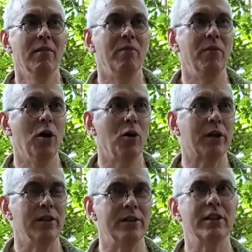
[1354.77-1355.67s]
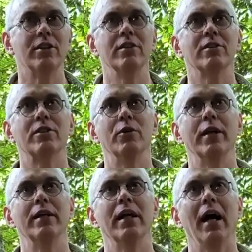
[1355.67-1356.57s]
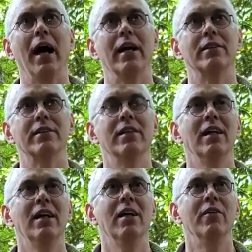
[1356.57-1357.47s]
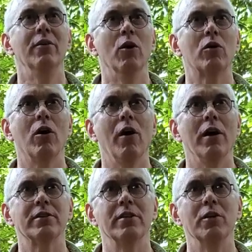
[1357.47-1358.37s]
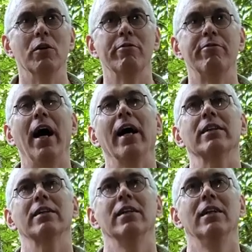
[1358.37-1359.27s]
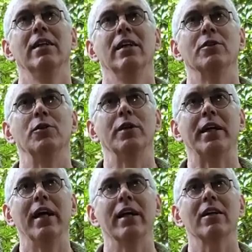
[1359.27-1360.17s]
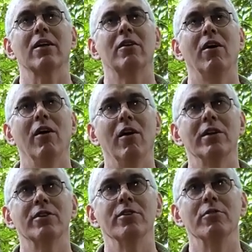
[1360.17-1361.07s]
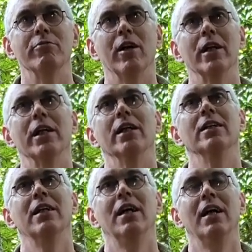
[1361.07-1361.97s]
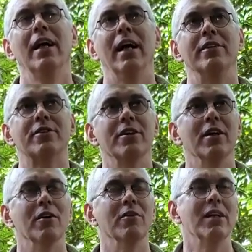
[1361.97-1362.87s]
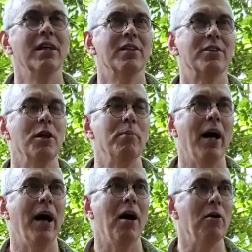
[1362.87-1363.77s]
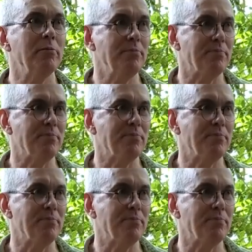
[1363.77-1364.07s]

no conditions to it. It has no cause and no effect. So you can't cause nirvana. And so somehow